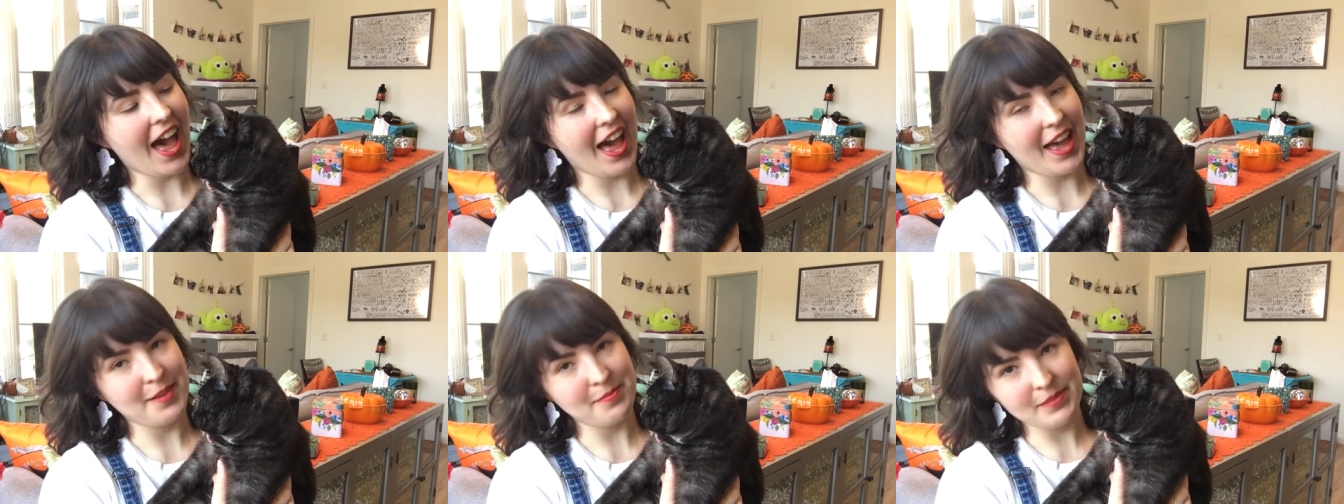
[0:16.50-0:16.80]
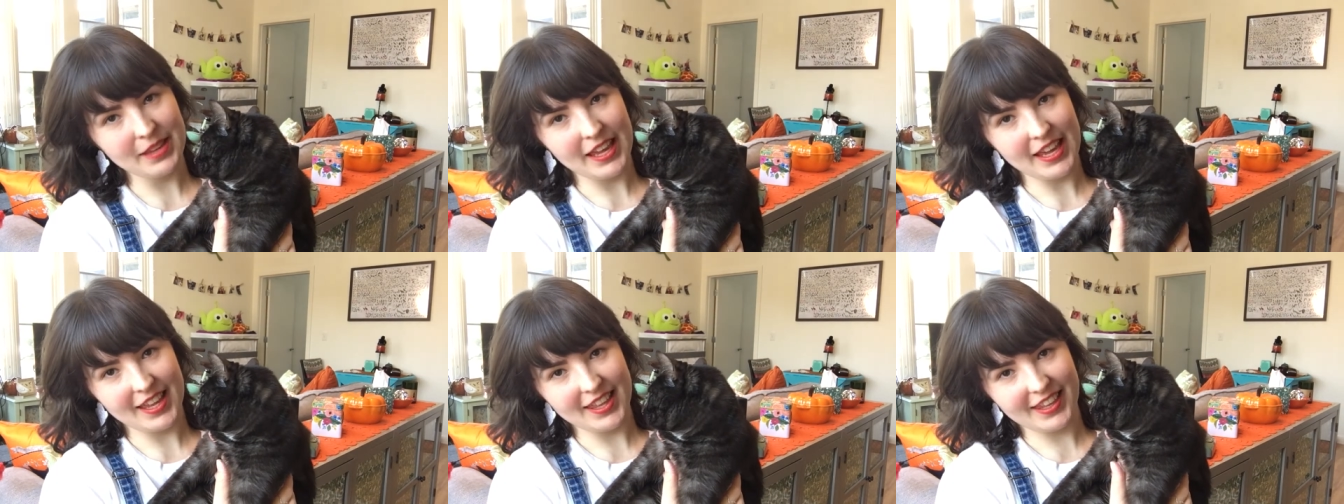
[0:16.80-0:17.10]
I'm
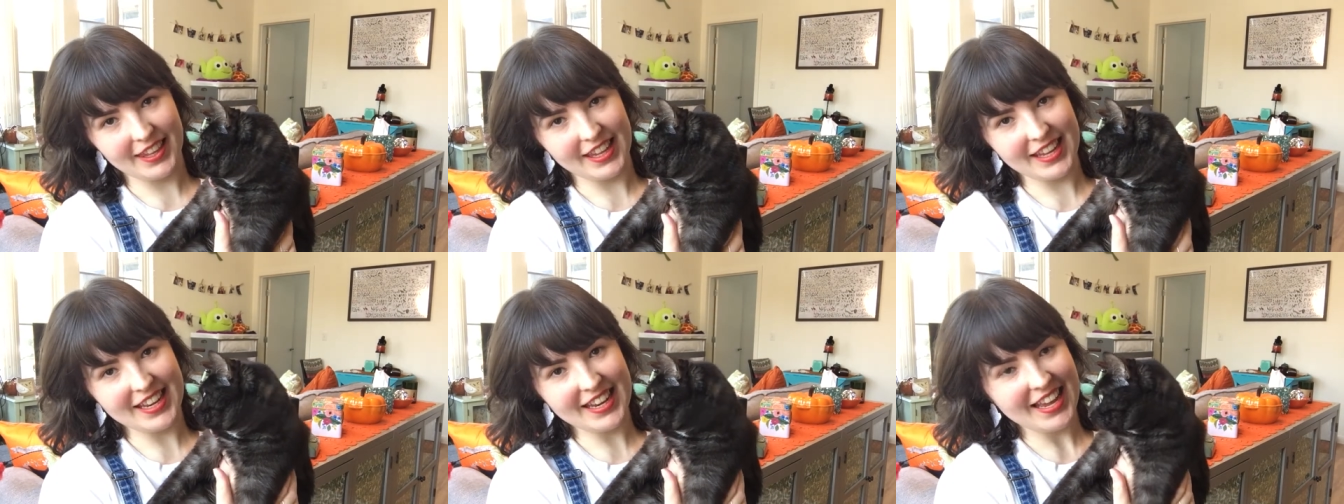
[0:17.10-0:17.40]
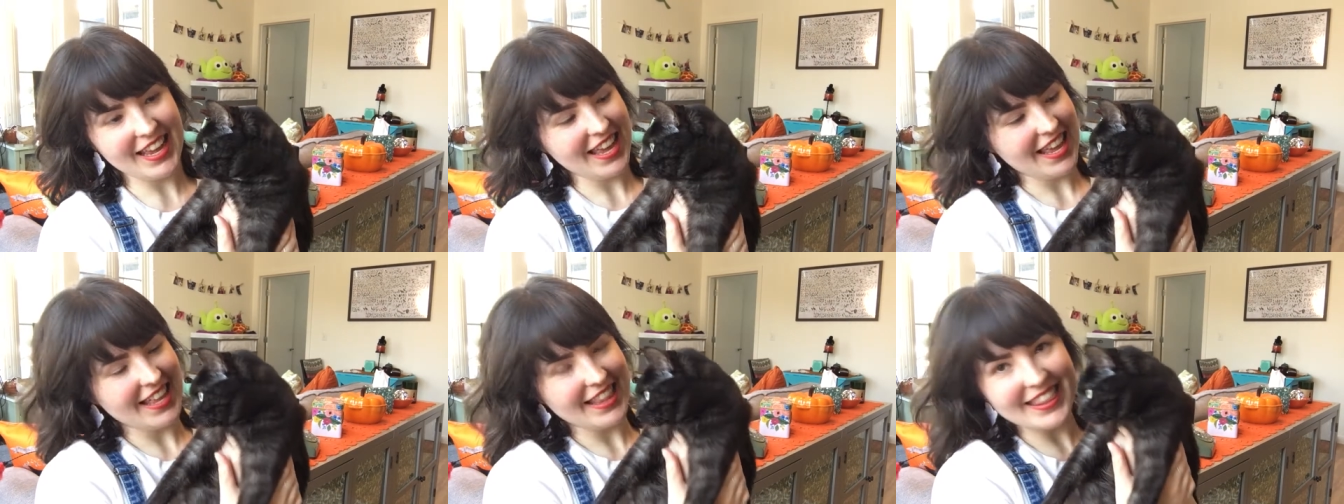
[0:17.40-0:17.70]
Caitlin.
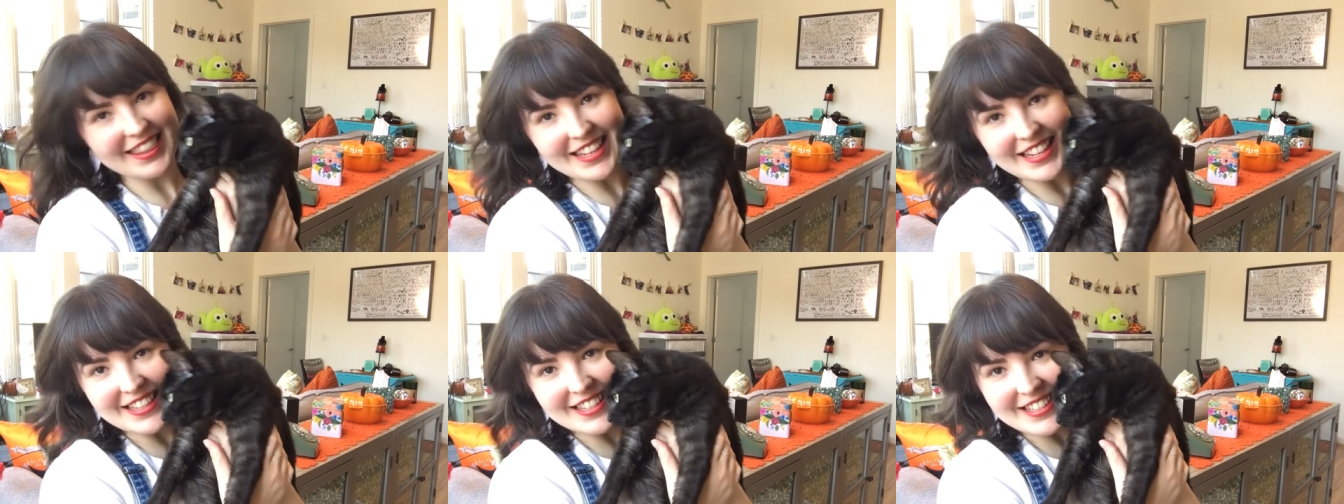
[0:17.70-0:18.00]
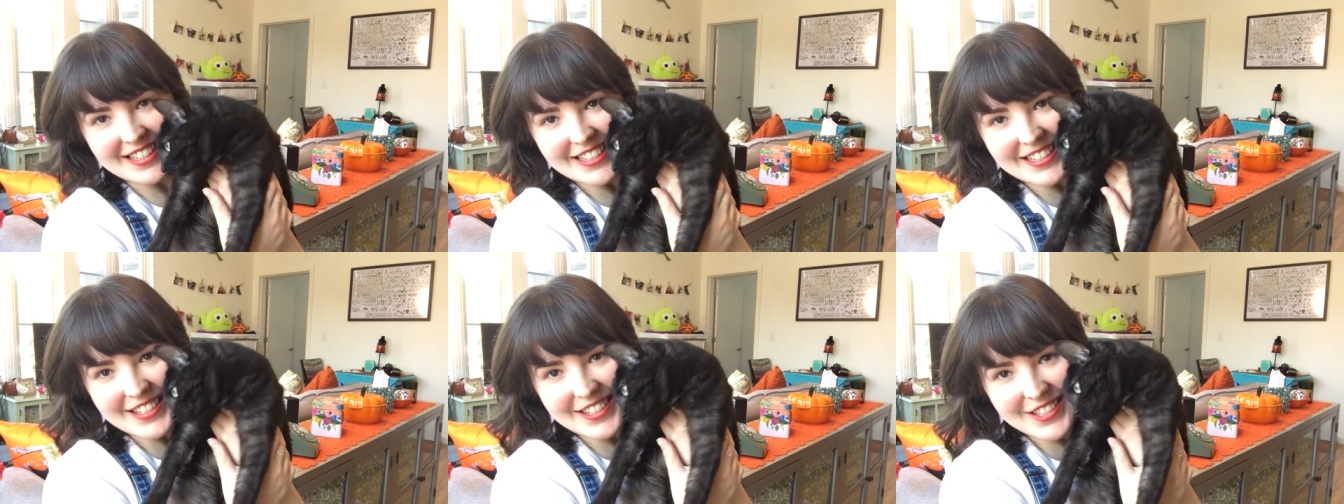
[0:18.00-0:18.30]

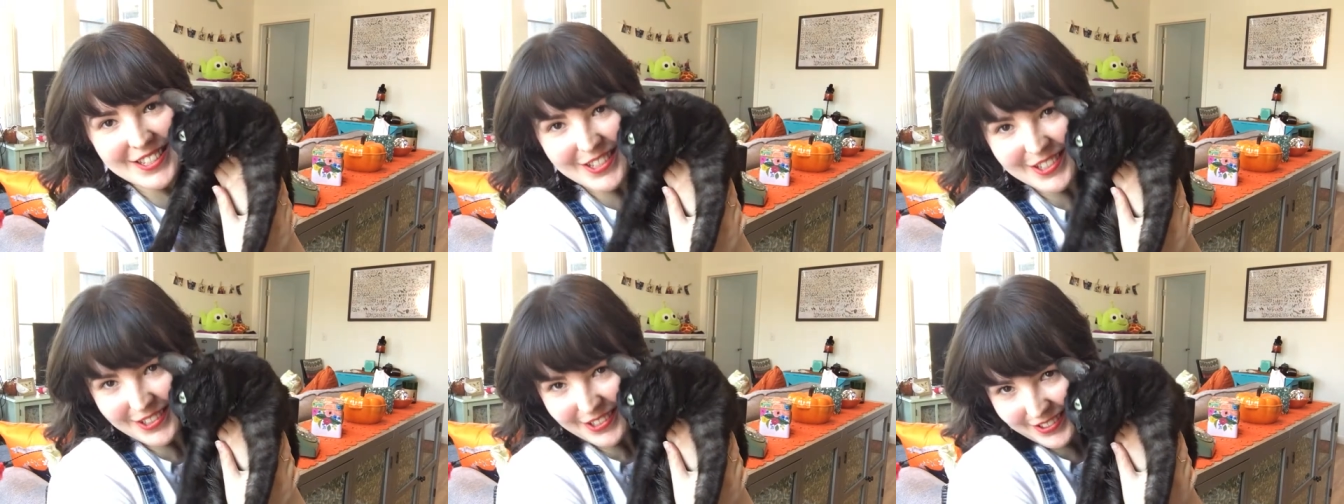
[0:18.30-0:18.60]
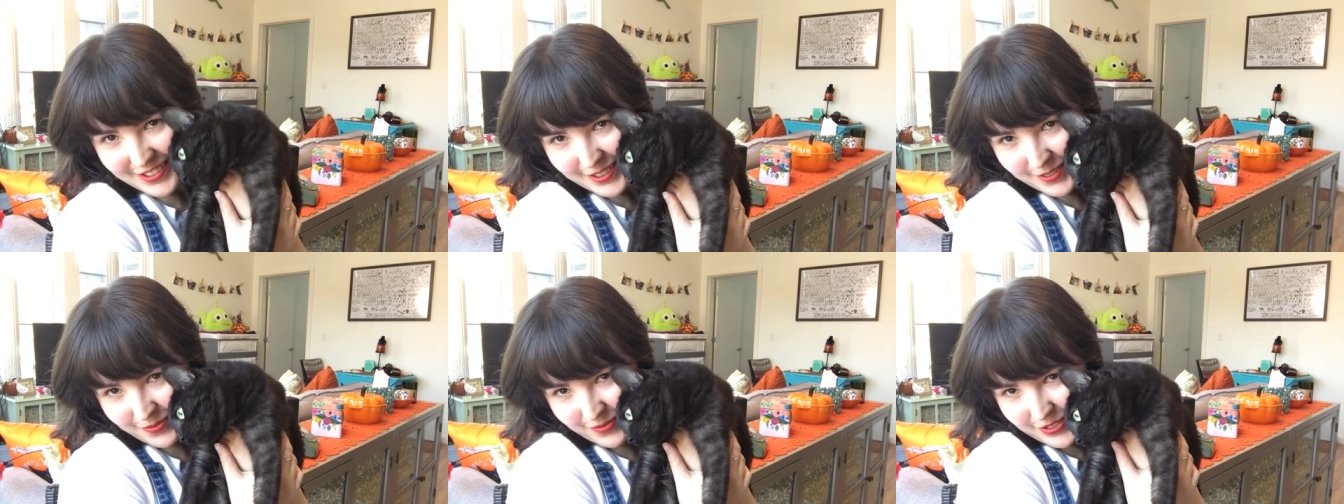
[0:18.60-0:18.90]
This is
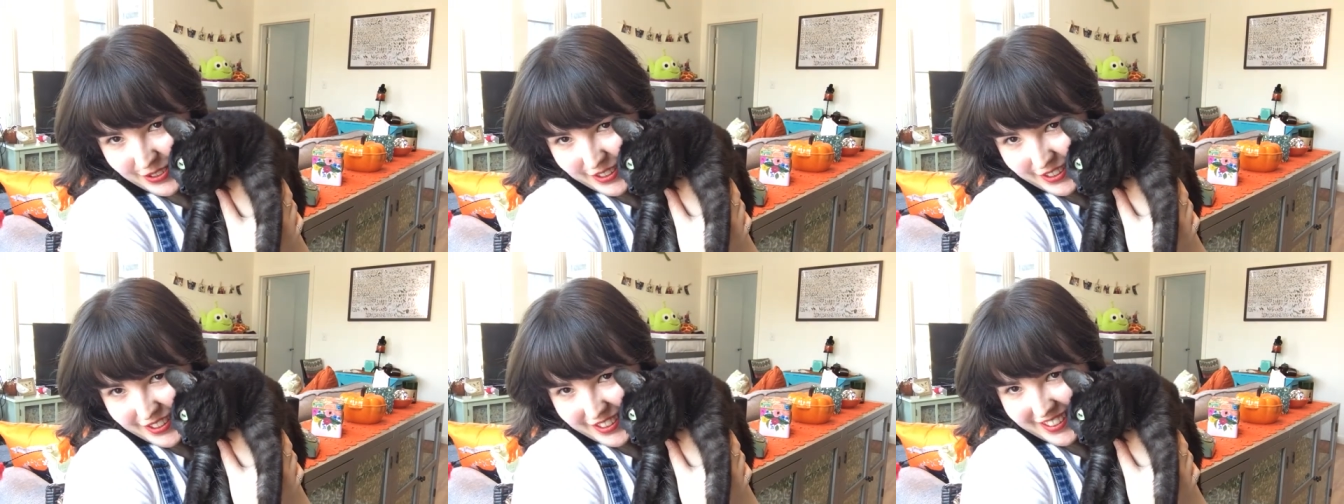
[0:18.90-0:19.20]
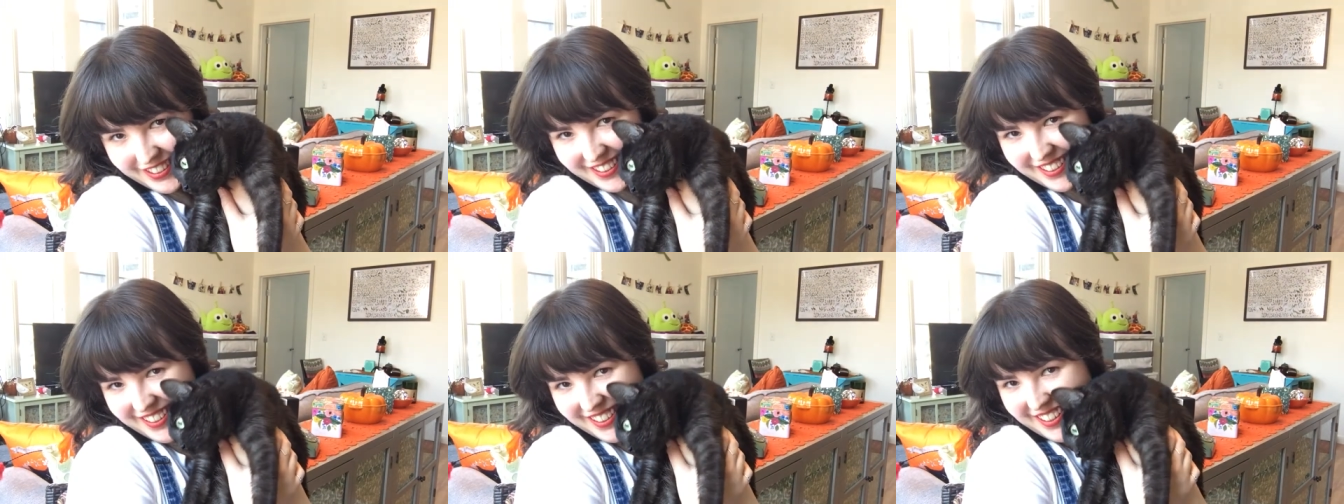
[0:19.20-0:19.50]

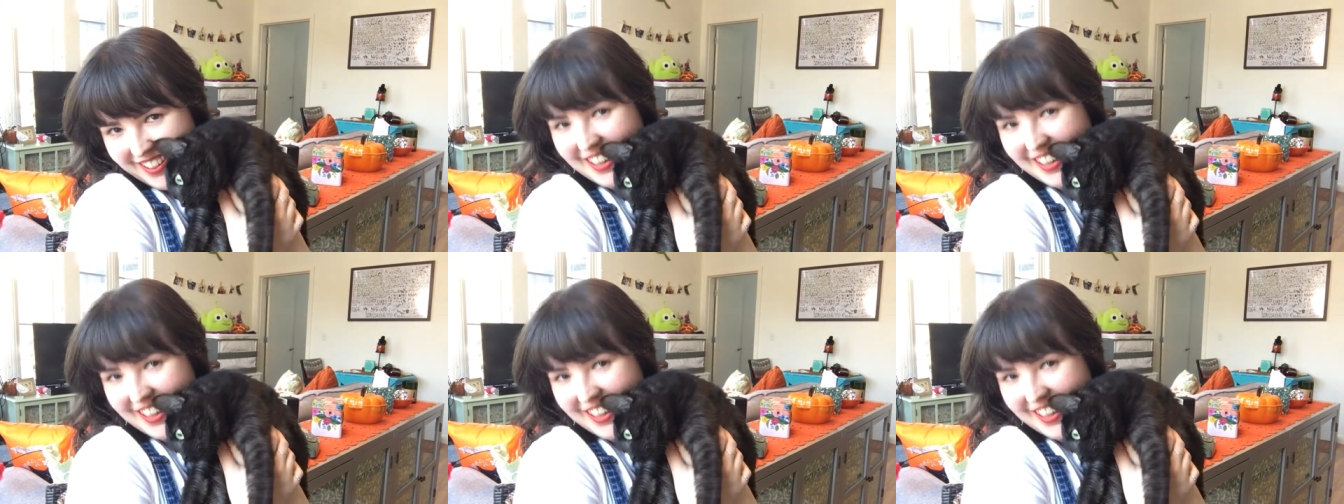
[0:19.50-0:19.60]
Juniper.